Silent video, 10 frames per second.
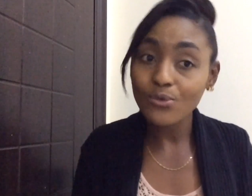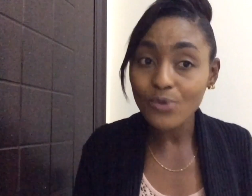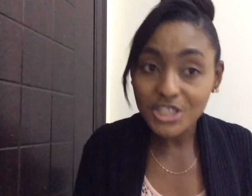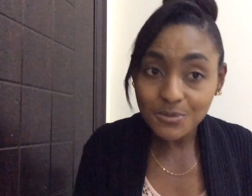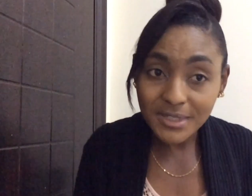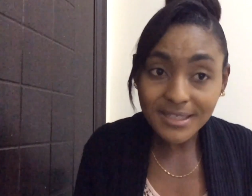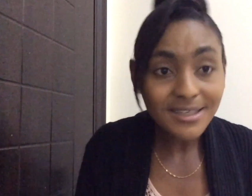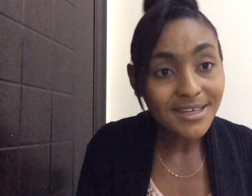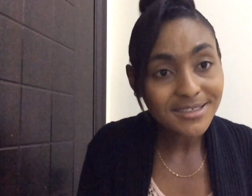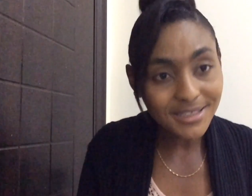Watch me
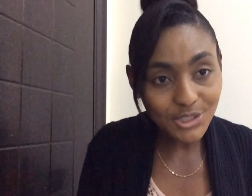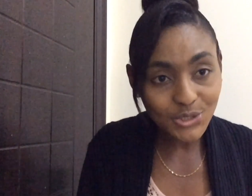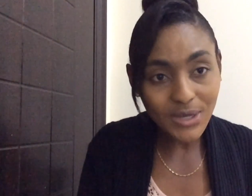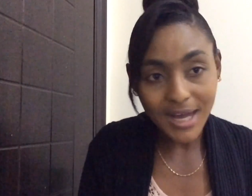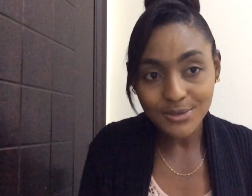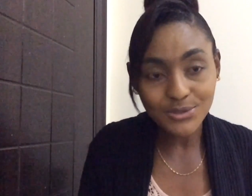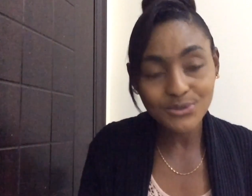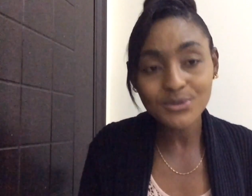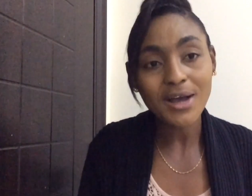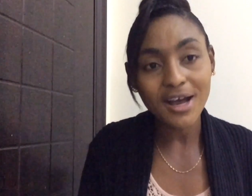teach you how
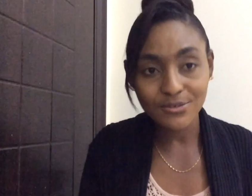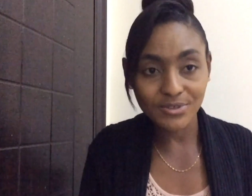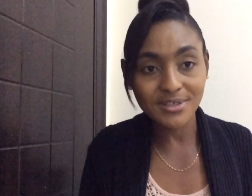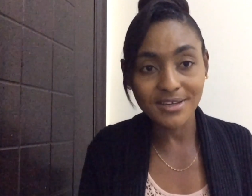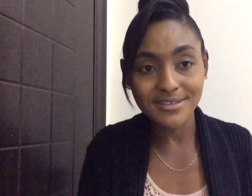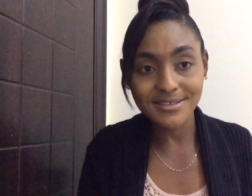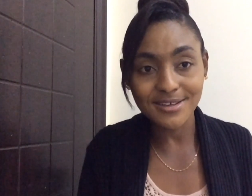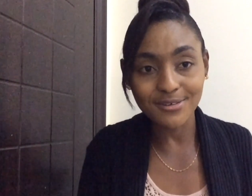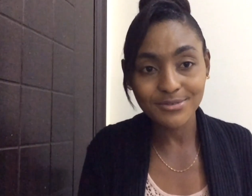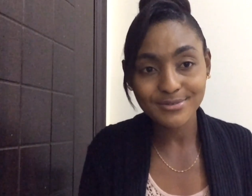to advertise
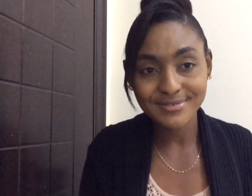yourself.